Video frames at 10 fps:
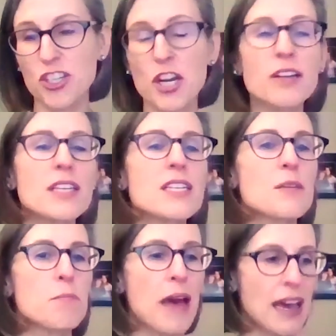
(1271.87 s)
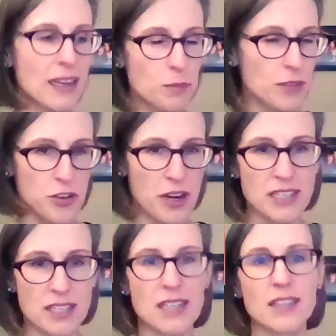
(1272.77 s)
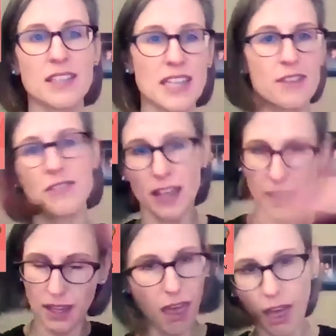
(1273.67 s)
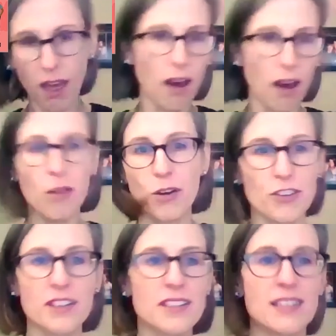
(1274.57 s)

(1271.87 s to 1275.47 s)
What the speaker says: Charlie is impeccably dressed, and then Dave's like all over. He's